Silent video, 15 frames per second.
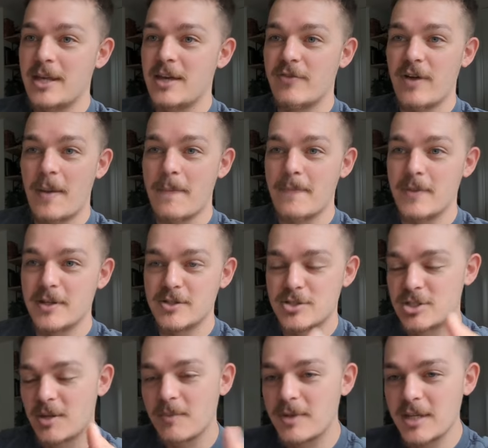if I'm there's
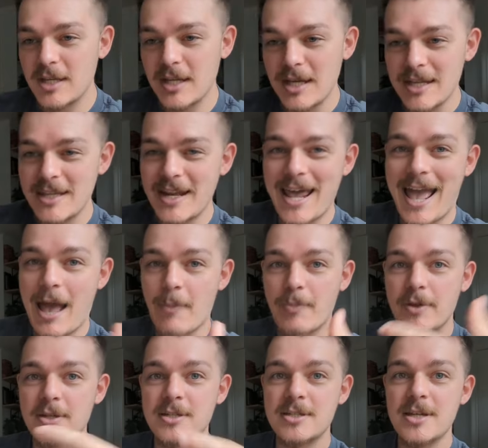something that
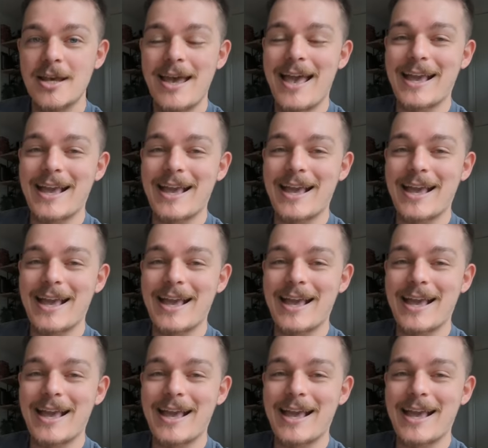happens